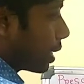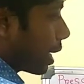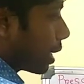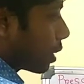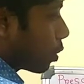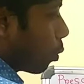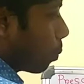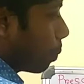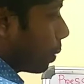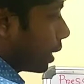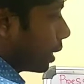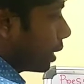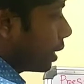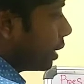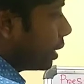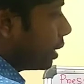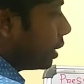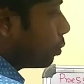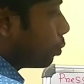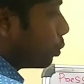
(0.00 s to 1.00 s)
air
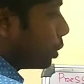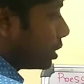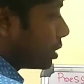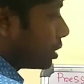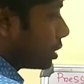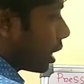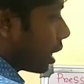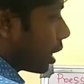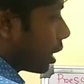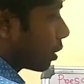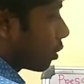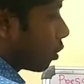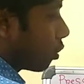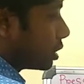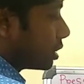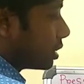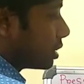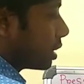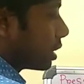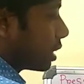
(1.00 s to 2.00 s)
opening in which the
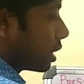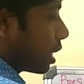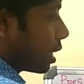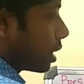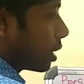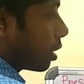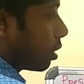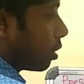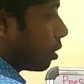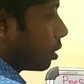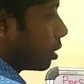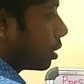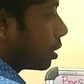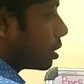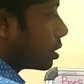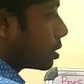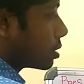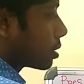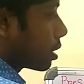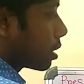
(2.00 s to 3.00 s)
conditioned air
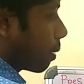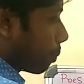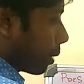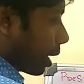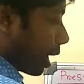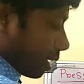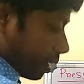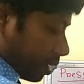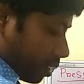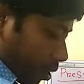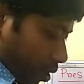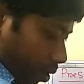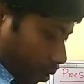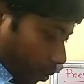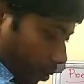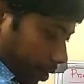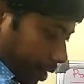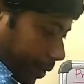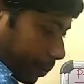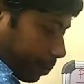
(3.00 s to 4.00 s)
is supplied.
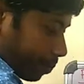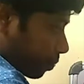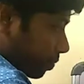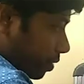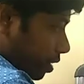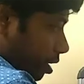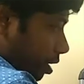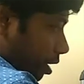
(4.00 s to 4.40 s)
Okay,